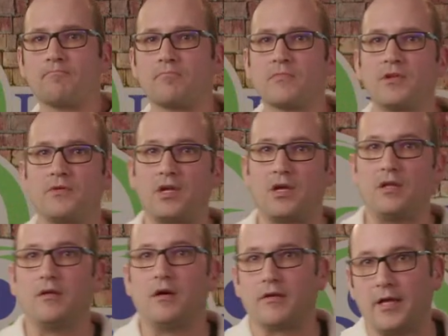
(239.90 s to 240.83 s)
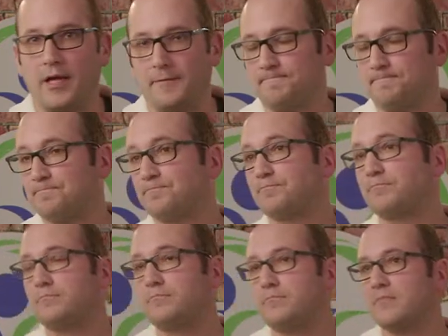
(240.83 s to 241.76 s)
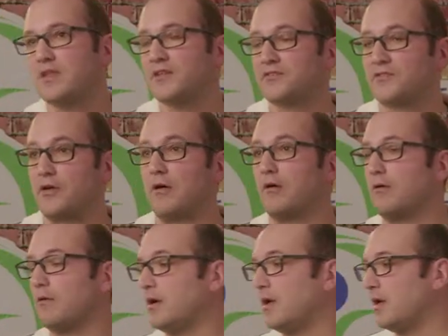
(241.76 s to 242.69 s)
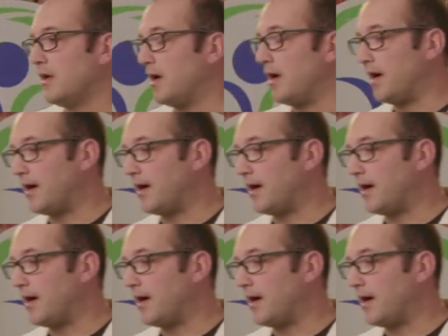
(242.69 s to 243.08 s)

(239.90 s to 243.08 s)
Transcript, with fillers: We're good. We're good. Okay. So uh,